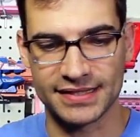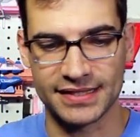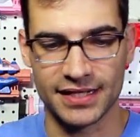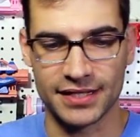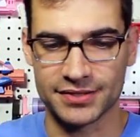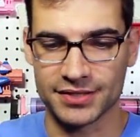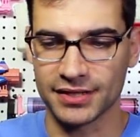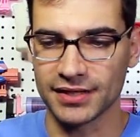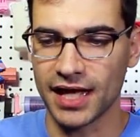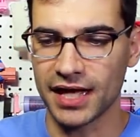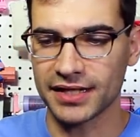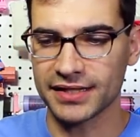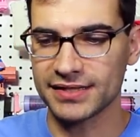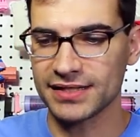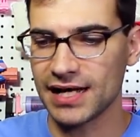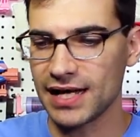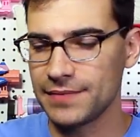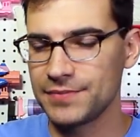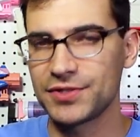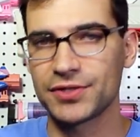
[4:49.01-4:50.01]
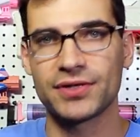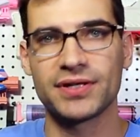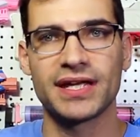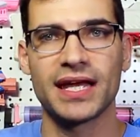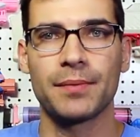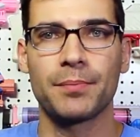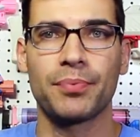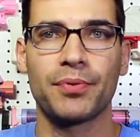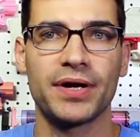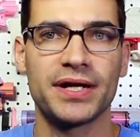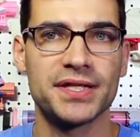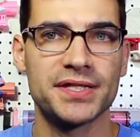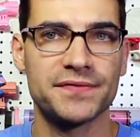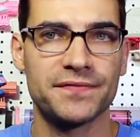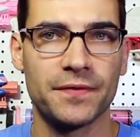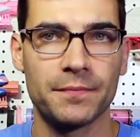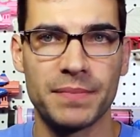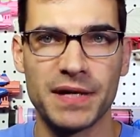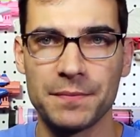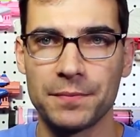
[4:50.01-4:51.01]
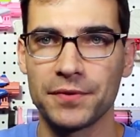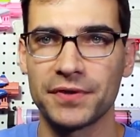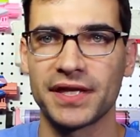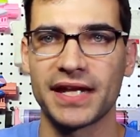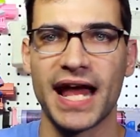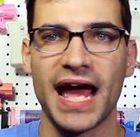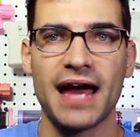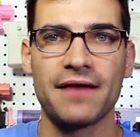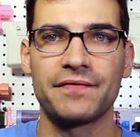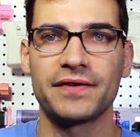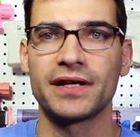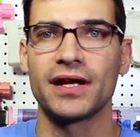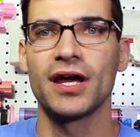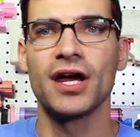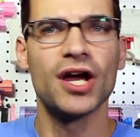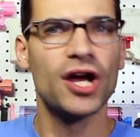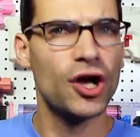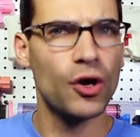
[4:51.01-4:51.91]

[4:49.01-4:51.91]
There's a lot of times you can get prints from people that haven't